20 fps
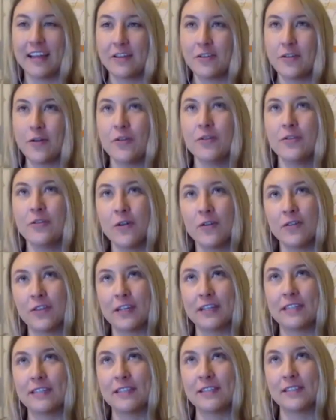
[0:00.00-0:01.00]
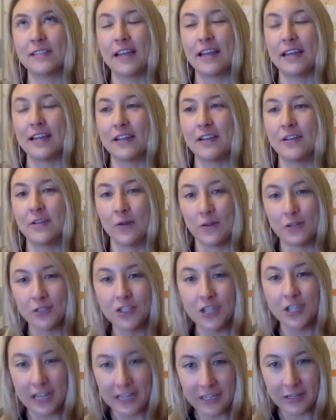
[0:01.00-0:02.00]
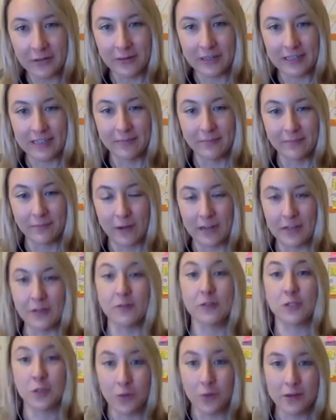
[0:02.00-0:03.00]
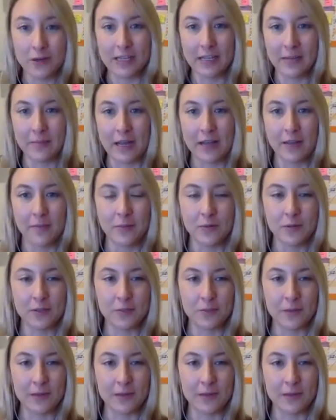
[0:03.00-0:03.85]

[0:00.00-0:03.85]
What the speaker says: not that it's not genuine when you're talking about the books,